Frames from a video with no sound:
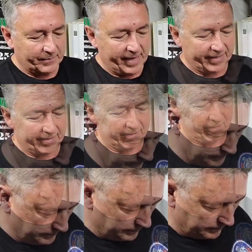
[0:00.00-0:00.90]
backing
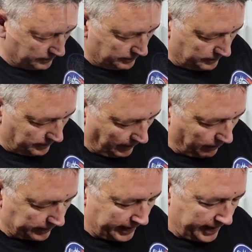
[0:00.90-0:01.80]
off of it.
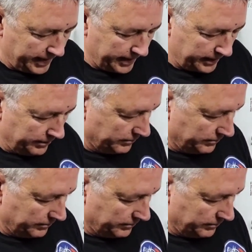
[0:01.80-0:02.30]
Okay.